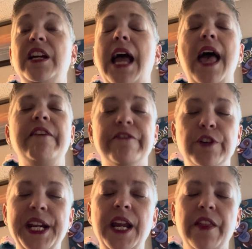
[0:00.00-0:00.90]

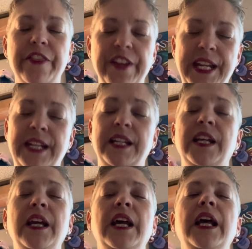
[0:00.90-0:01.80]
Everything,
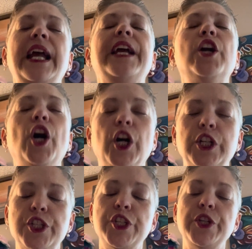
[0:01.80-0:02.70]
it
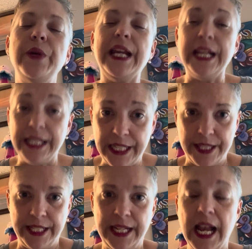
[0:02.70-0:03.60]
hurt to do
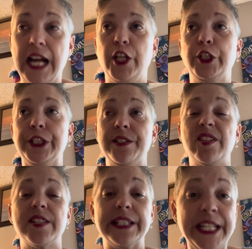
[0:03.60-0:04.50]
anything. I couldn't
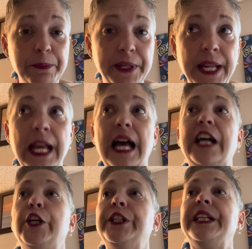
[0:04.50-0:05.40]
sleep. I
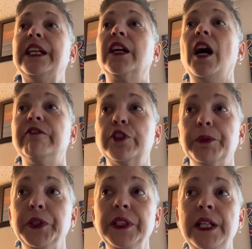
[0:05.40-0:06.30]
couldn't get
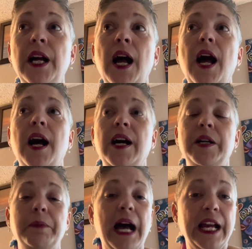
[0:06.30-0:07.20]
comfortable.
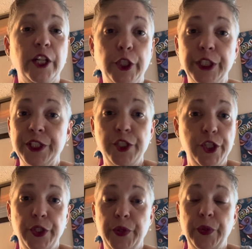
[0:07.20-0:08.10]
I couldn't
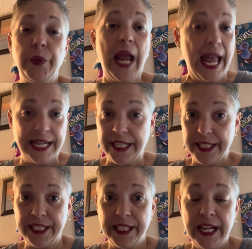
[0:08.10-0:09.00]
do
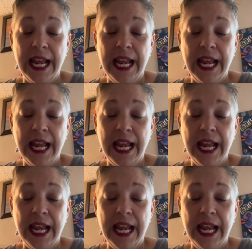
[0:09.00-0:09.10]
anything.